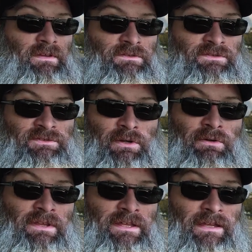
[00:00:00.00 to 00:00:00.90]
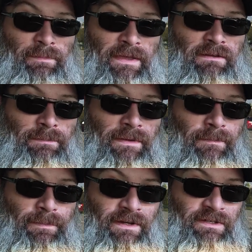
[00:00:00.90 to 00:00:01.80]
solely a pedal
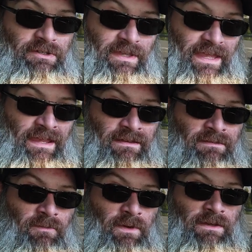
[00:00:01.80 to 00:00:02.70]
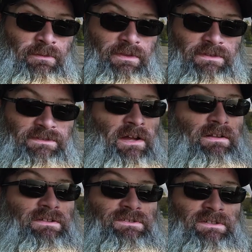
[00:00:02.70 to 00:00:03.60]
pumper and you can't weld with a
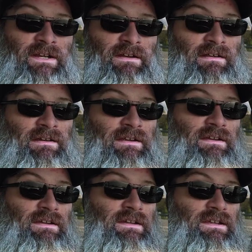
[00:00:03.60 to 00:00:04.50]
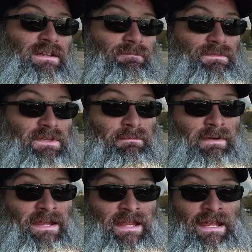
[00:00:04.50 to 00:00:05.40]
solid straight arc, you
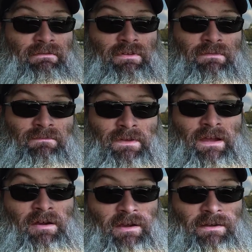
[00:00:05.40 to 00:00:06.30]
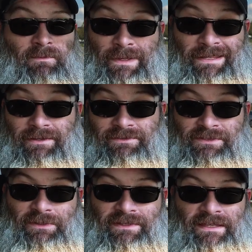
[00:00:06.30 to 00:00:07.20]
might have a hard week or
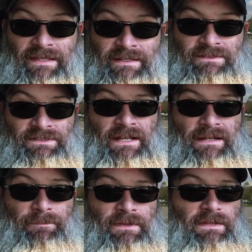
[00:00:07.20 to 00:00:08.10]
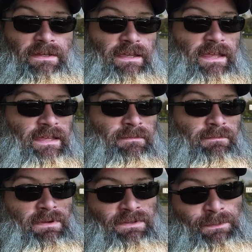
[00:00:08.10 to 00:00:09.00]
two at that shop.
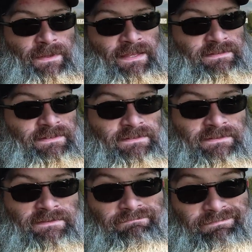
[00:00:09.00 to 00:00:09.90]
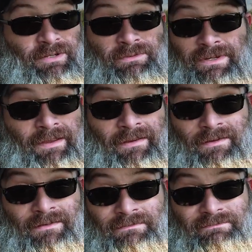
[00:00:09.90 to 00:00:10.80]
And most places don't care.